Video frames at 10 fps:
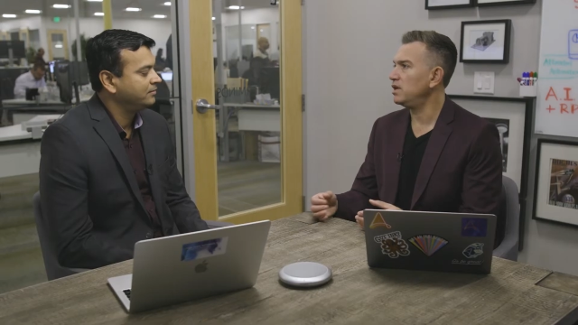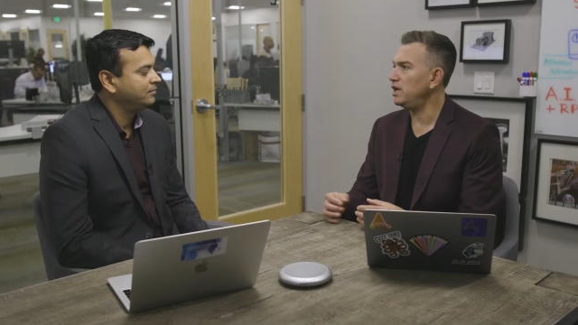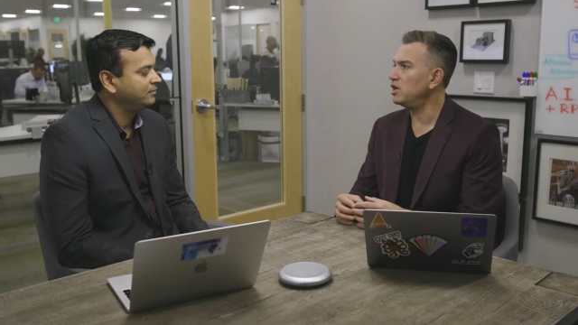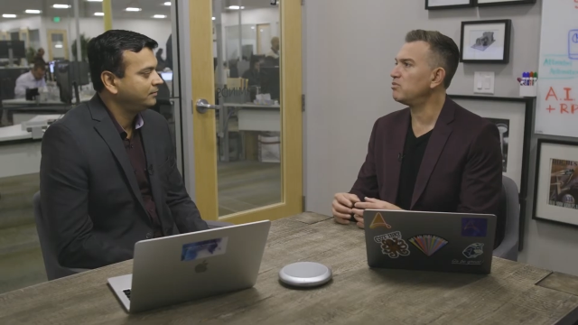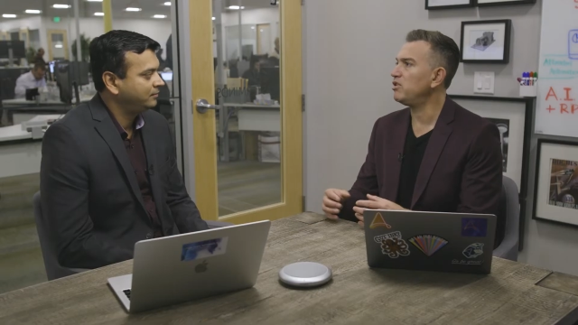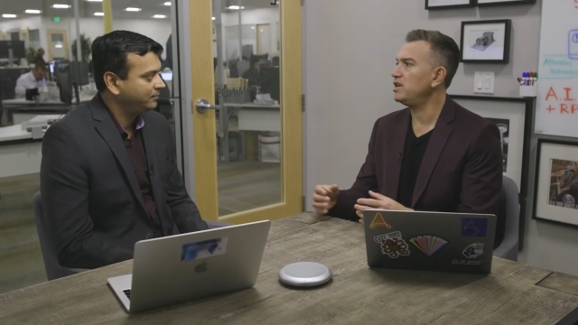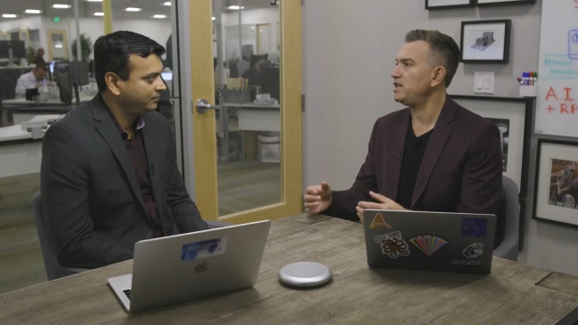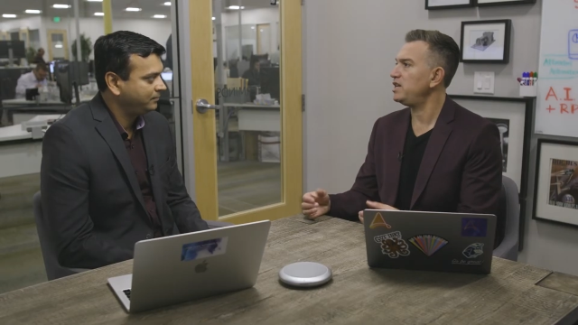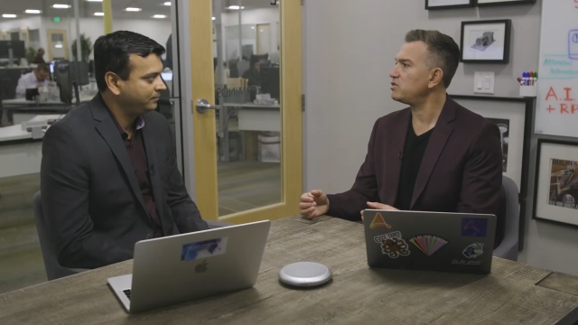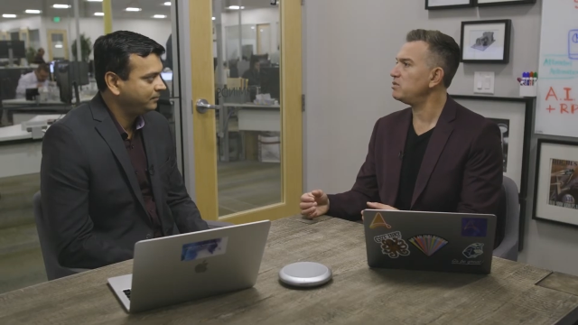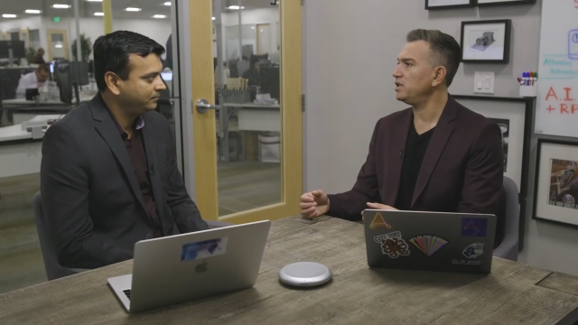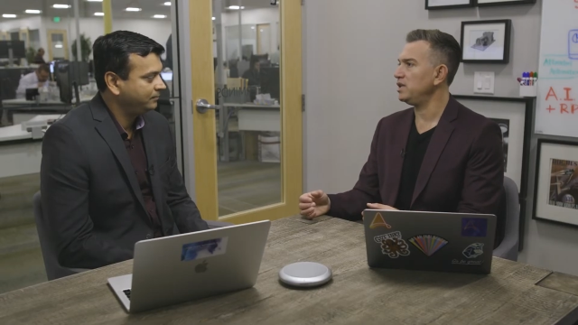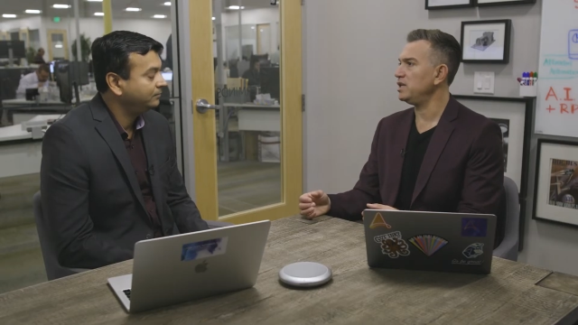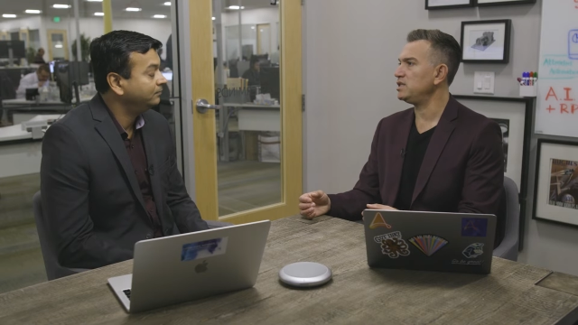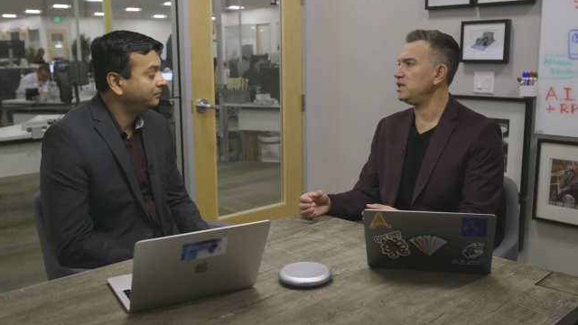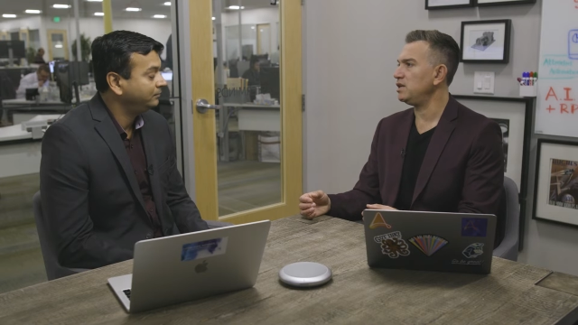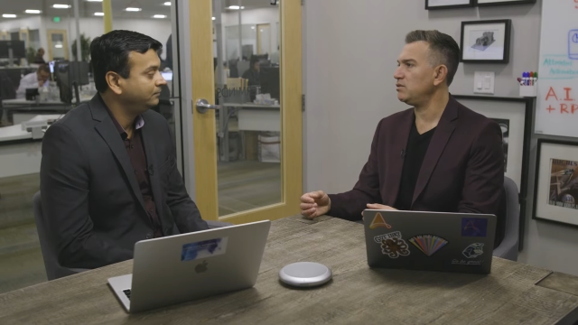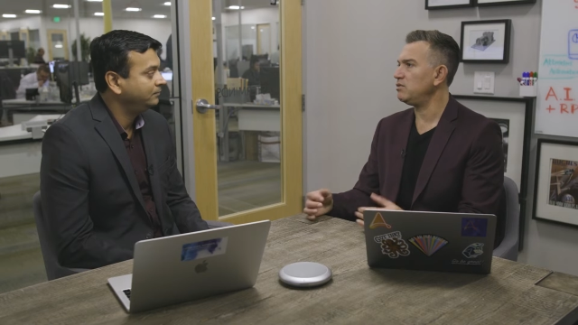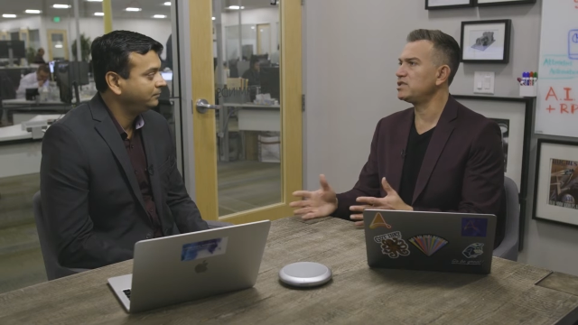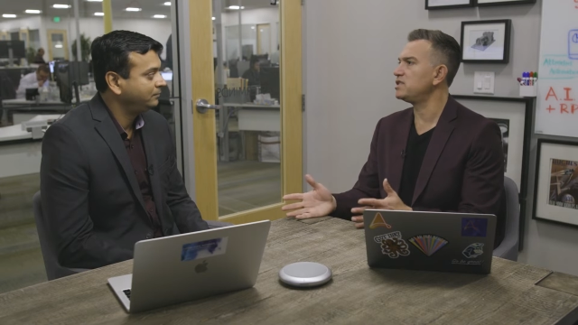Speaker 1: And Enterprise A2019. Mm
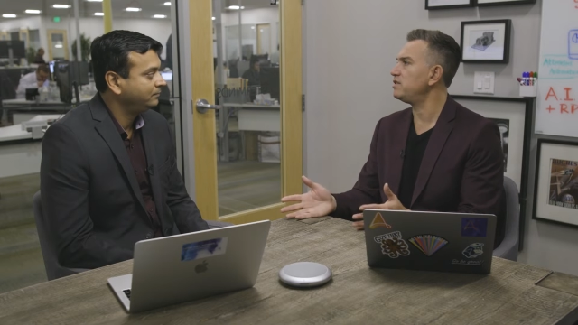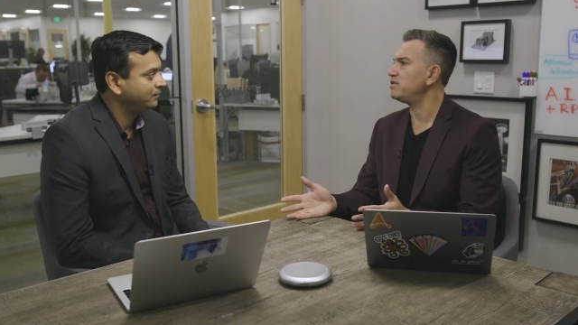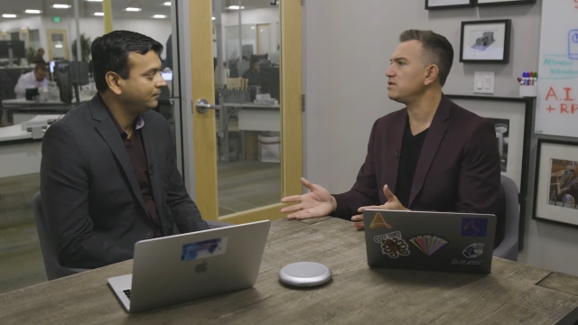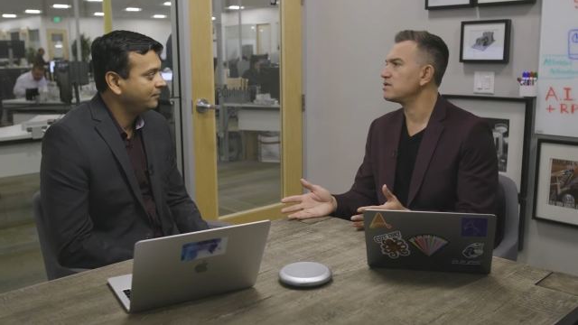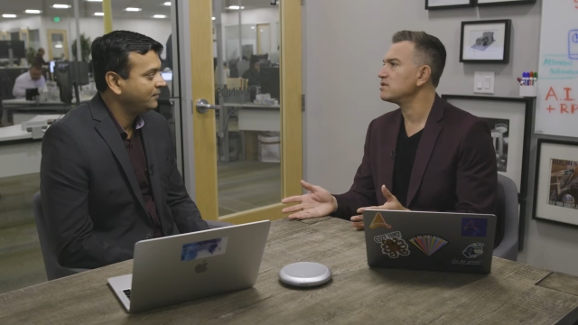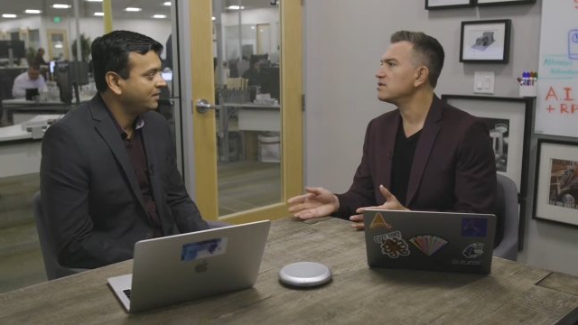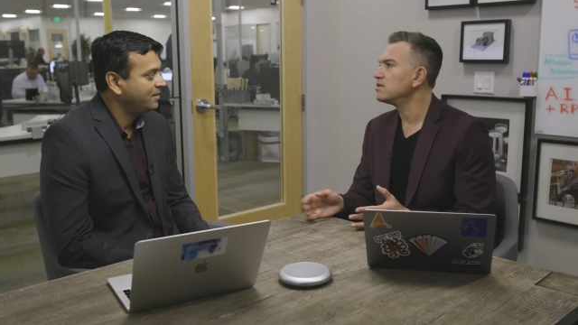-hmm. What's the difference?